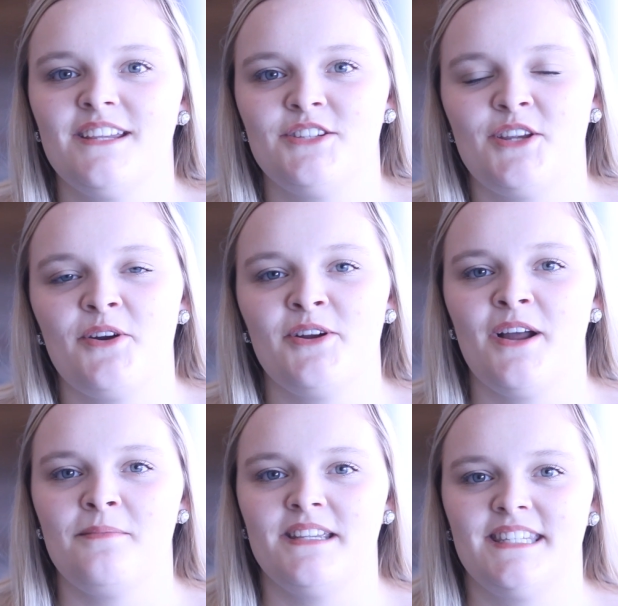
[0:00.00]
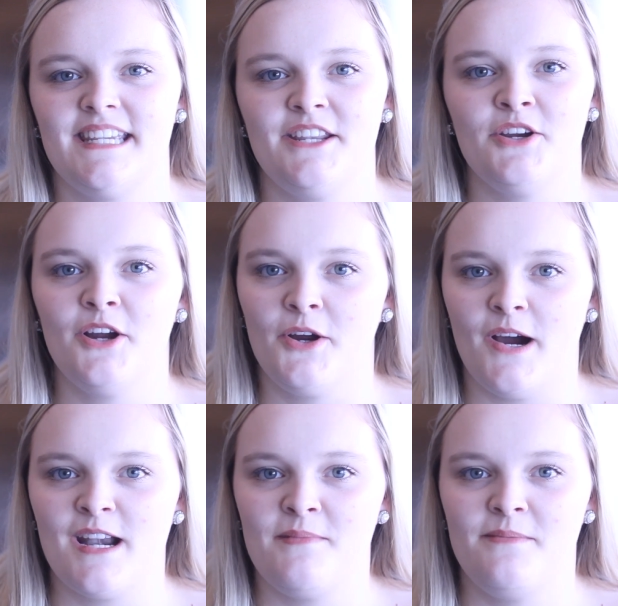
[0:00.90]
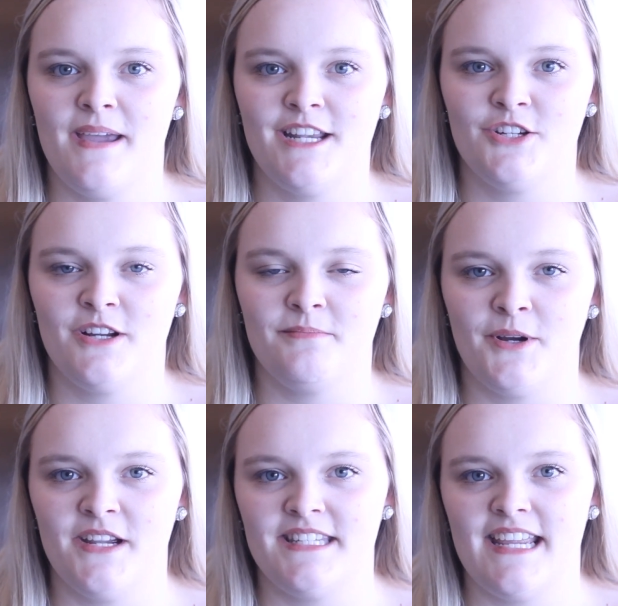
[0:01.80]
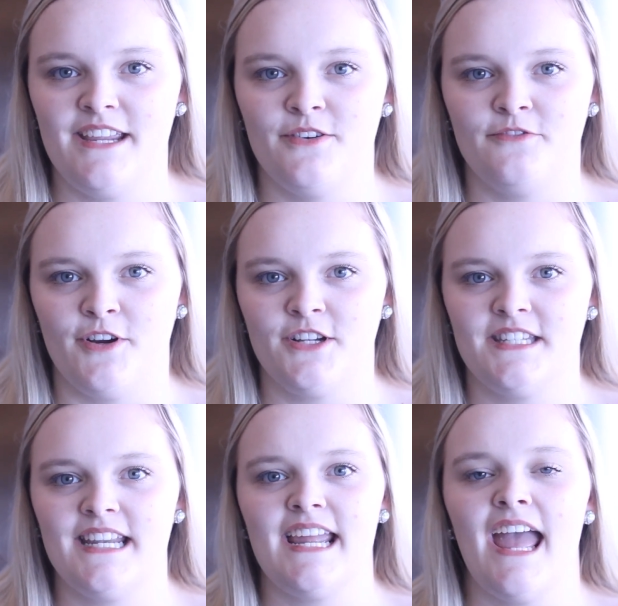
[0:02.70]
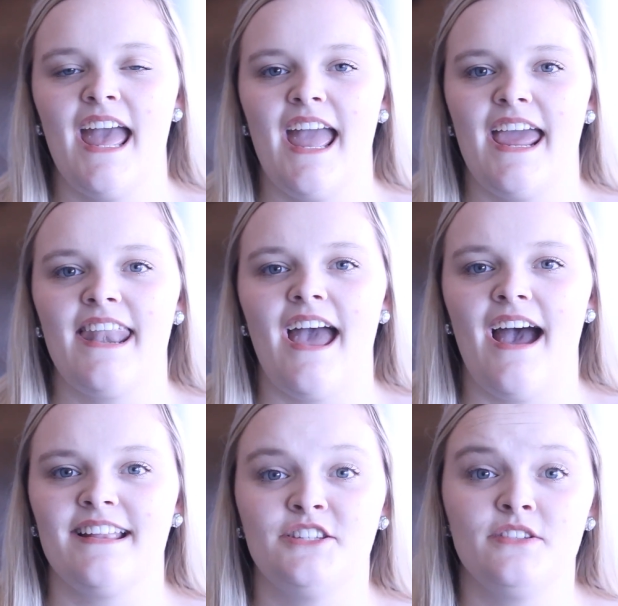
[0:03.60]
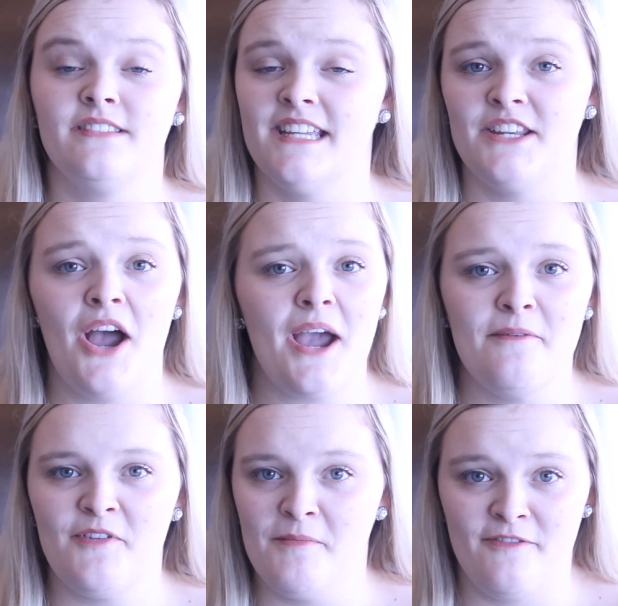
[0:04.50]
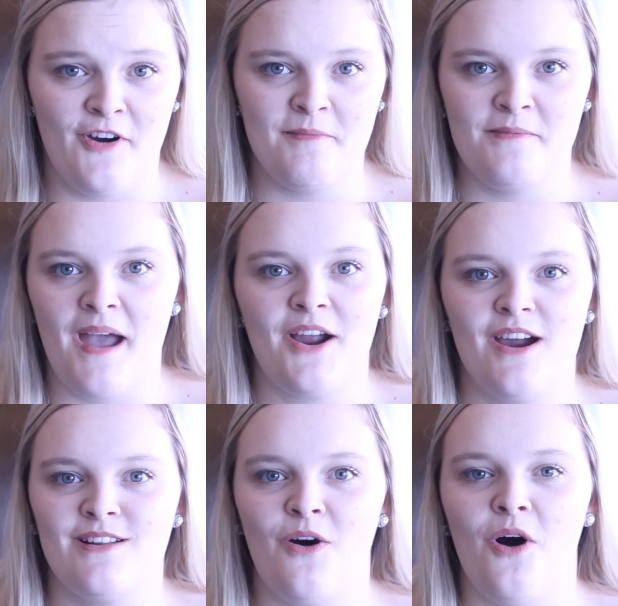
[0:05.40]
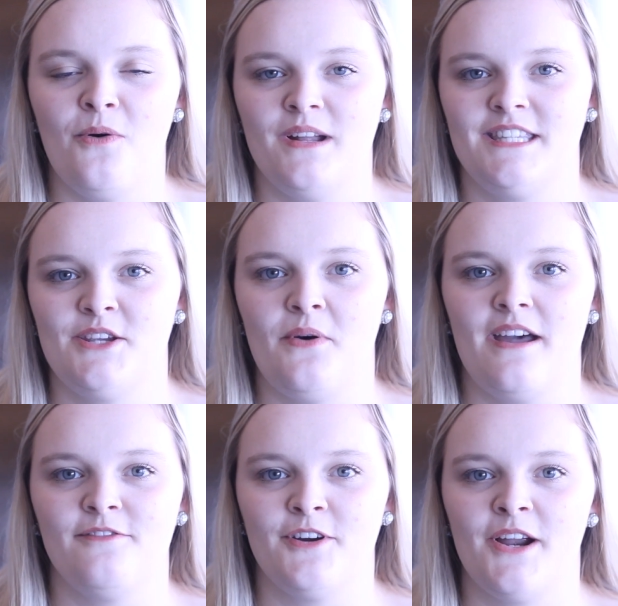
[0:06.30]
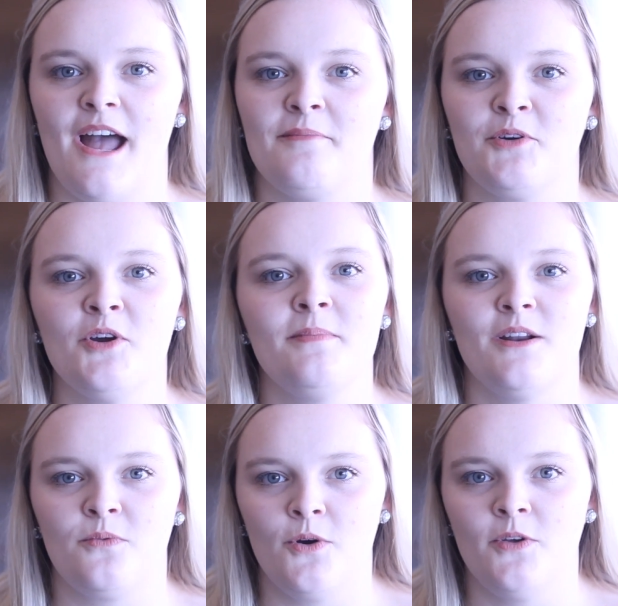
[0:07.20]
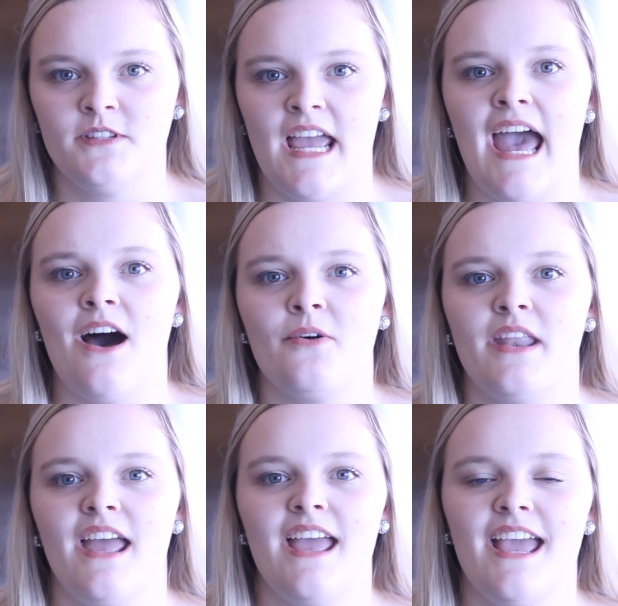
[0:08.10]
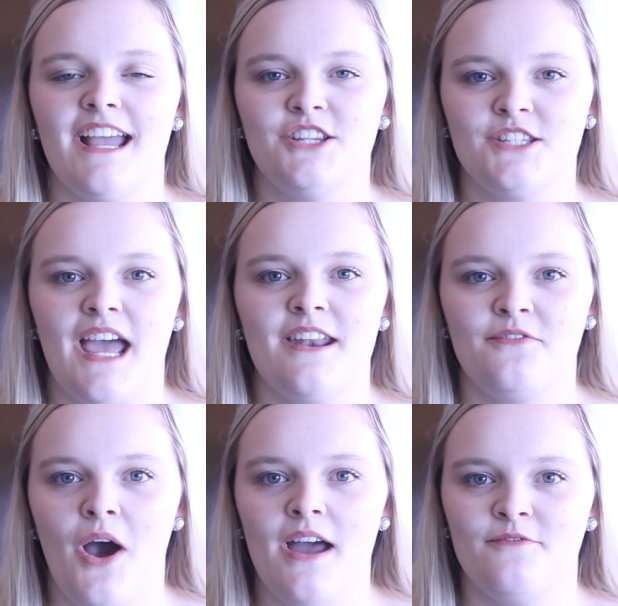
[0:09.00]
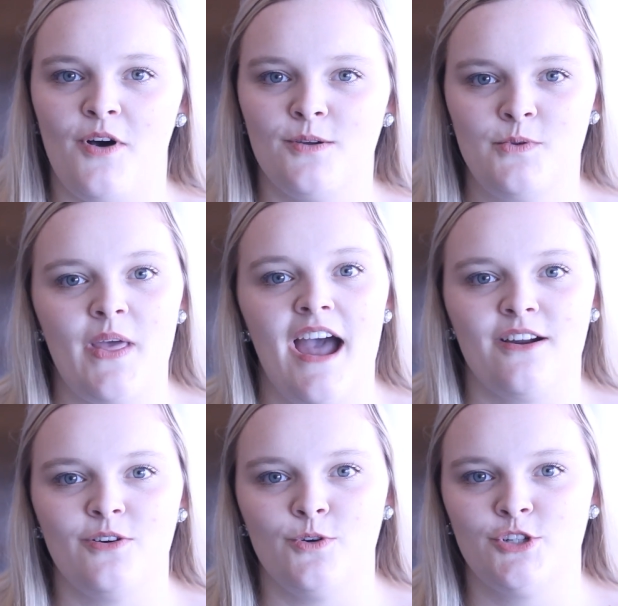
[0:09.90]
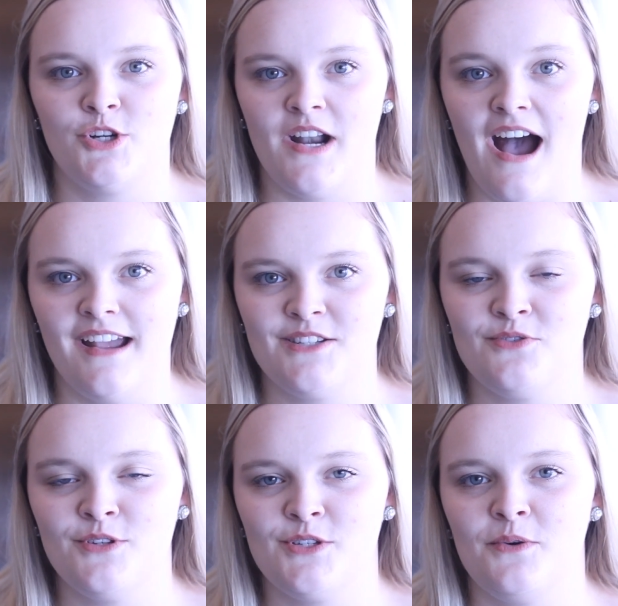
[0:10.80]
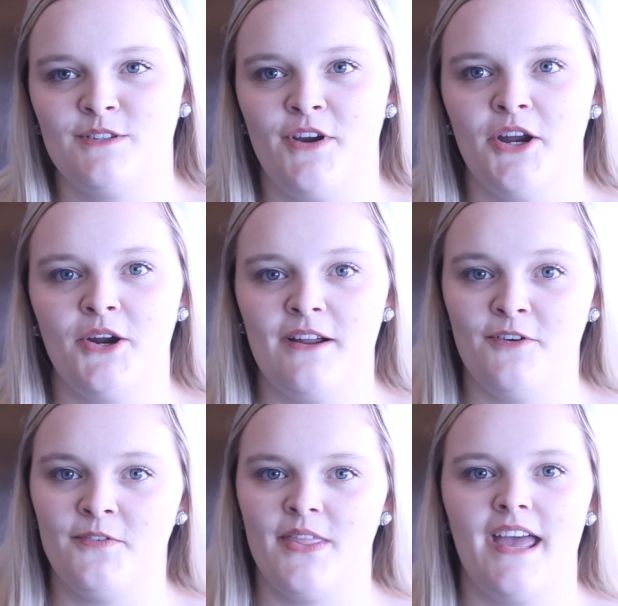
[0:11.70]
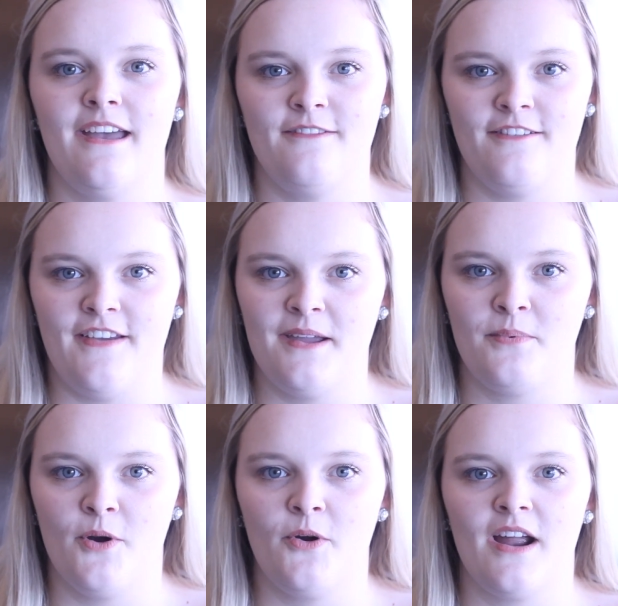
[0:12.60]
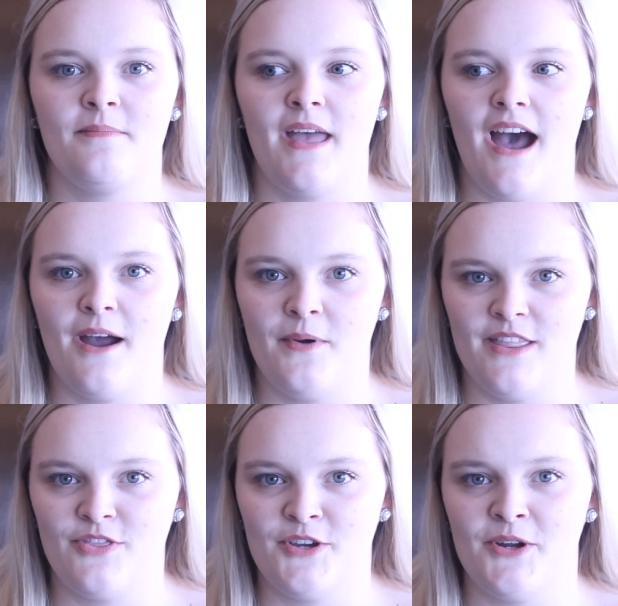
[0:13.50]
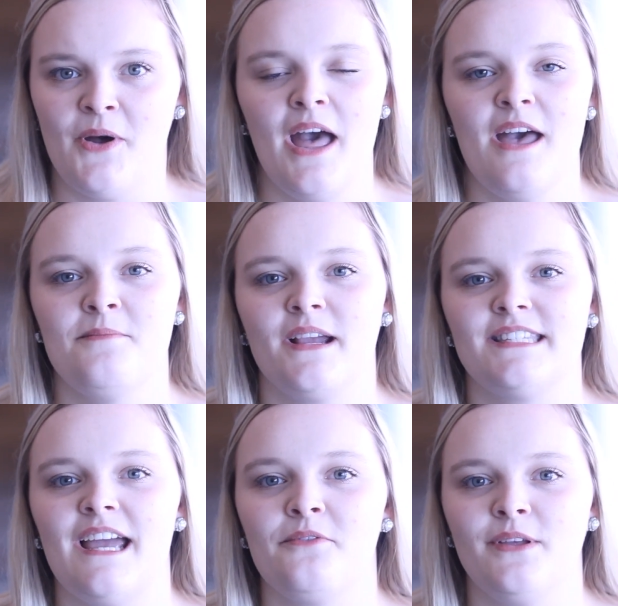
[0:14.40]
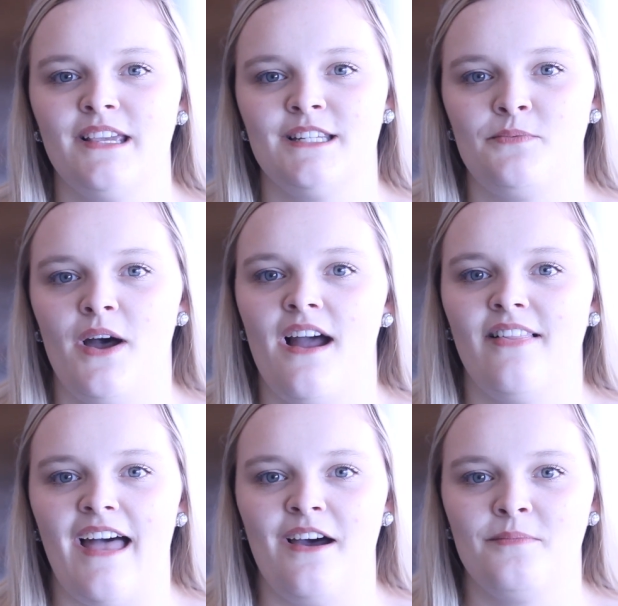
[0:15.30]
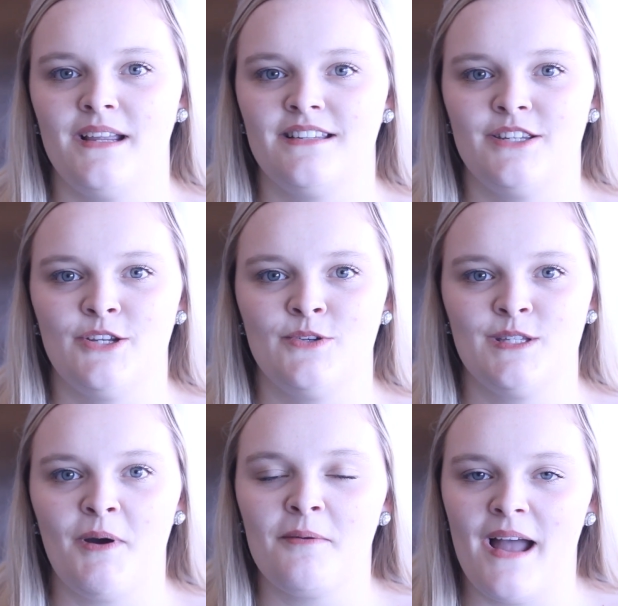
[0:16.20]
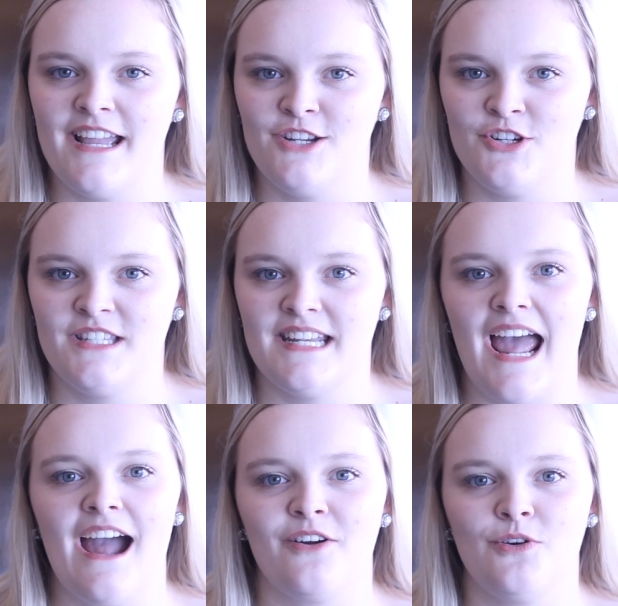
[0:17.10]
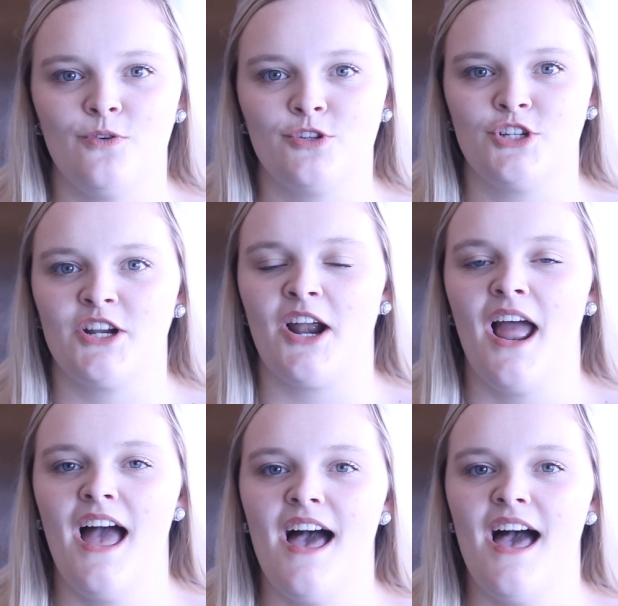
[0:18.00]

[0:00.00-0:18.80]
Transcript: Stoner. I'm a senior agronomy major at Murray State University, and I did not come from a farming background at all whatsoever. I grew up in a rural town and just kind of got involved with agriculture in high school, so I was very grateful for the AFA program that I went through because that really is what allowed me to spark my interest in agriculture.